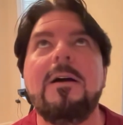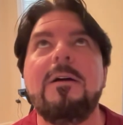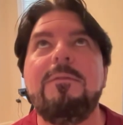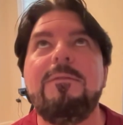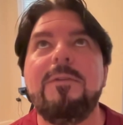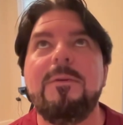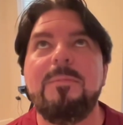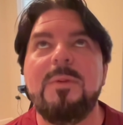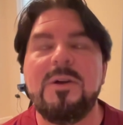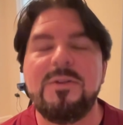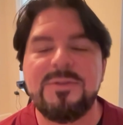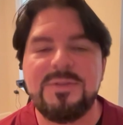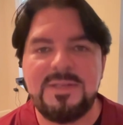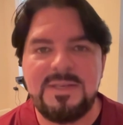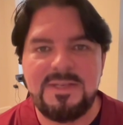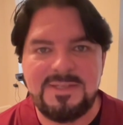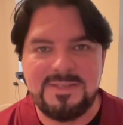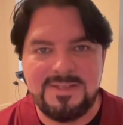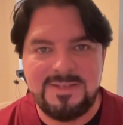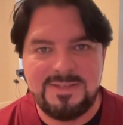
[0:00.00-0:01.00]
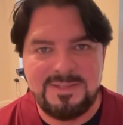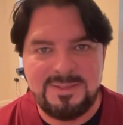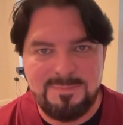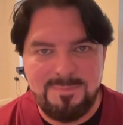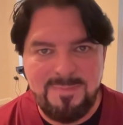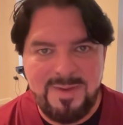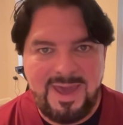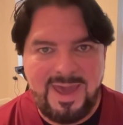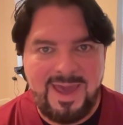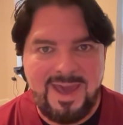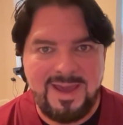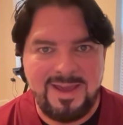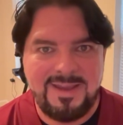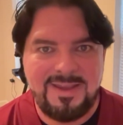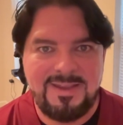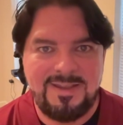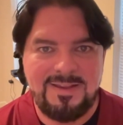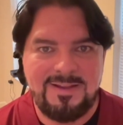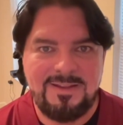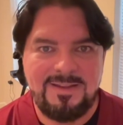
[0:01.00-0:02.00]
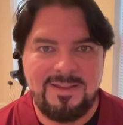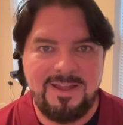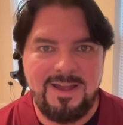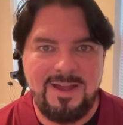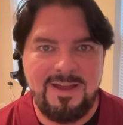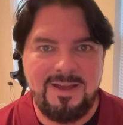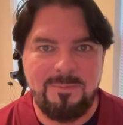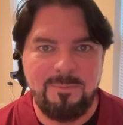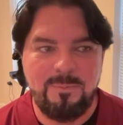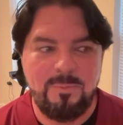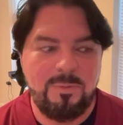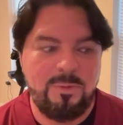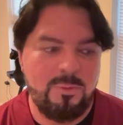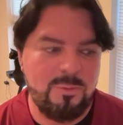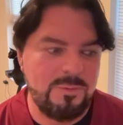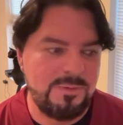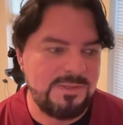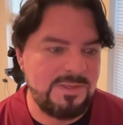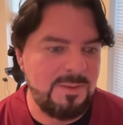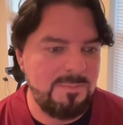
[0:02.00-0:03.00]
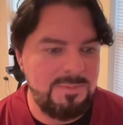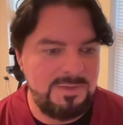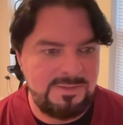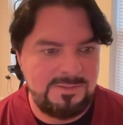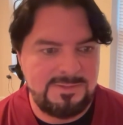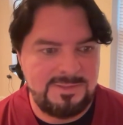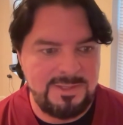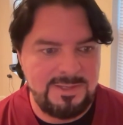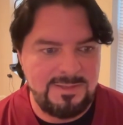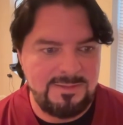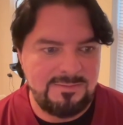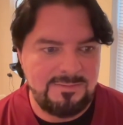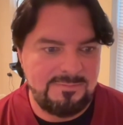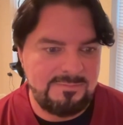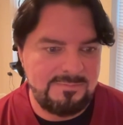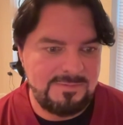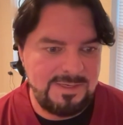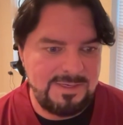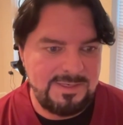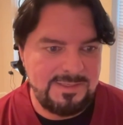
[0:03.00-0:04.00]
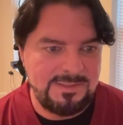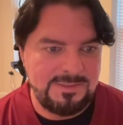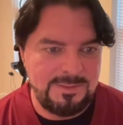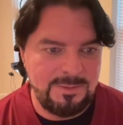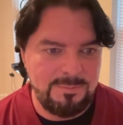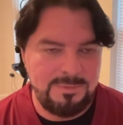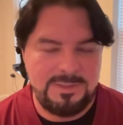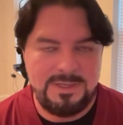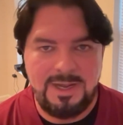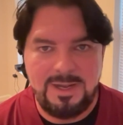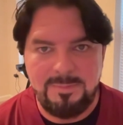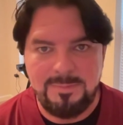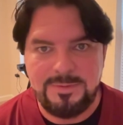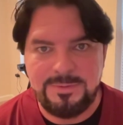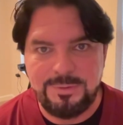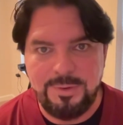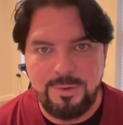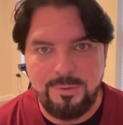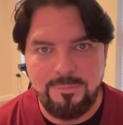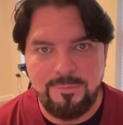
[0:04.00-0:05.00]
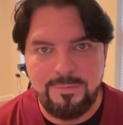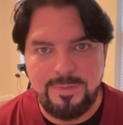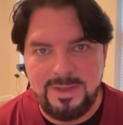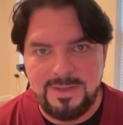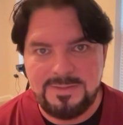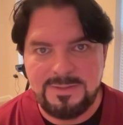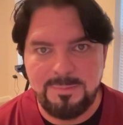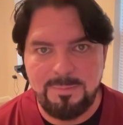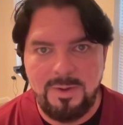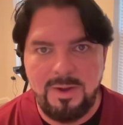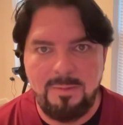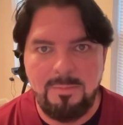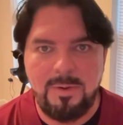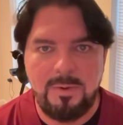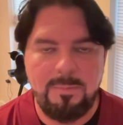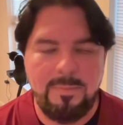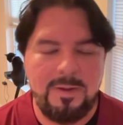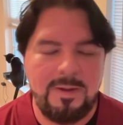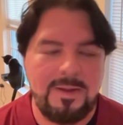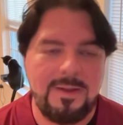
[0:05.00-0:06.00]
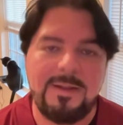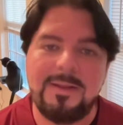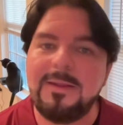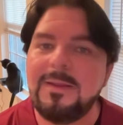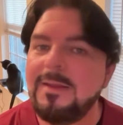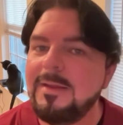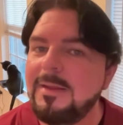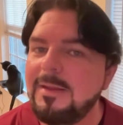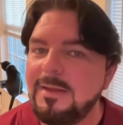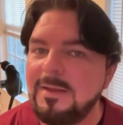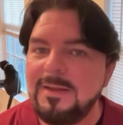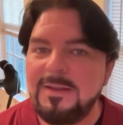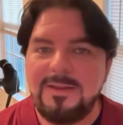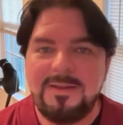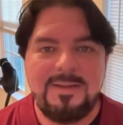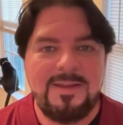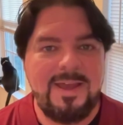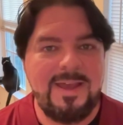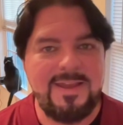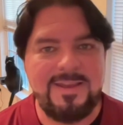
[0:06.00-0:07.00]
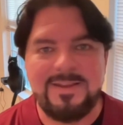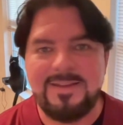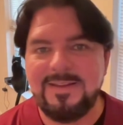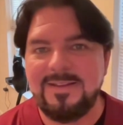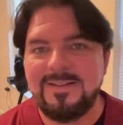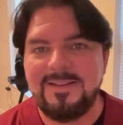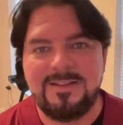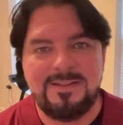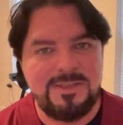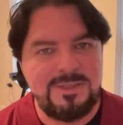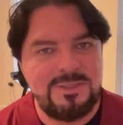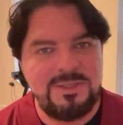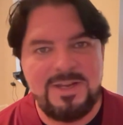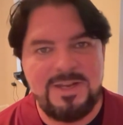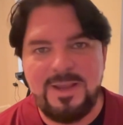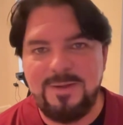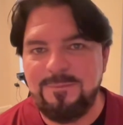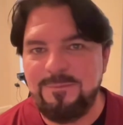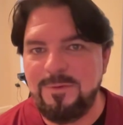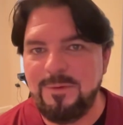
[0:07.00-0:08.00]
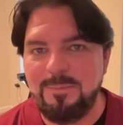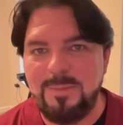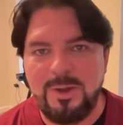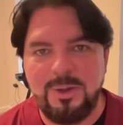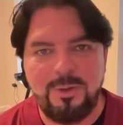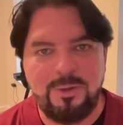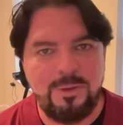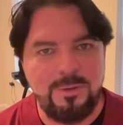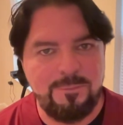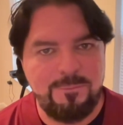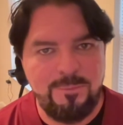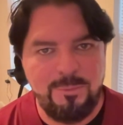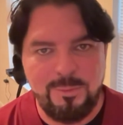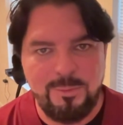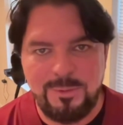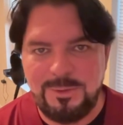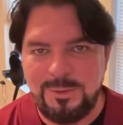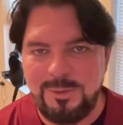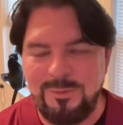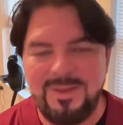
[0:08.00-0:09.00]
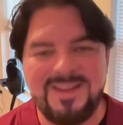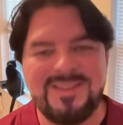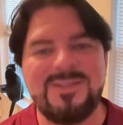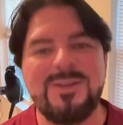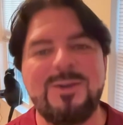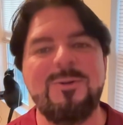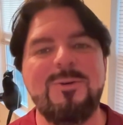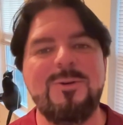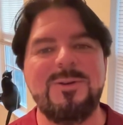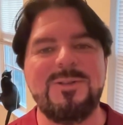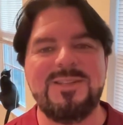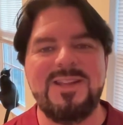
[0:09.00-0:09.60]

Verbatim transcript: football season is back. Uh, of course, that means that I guess summertime is over. That's a bummer, but hey, at least you have football to look forward to. That's always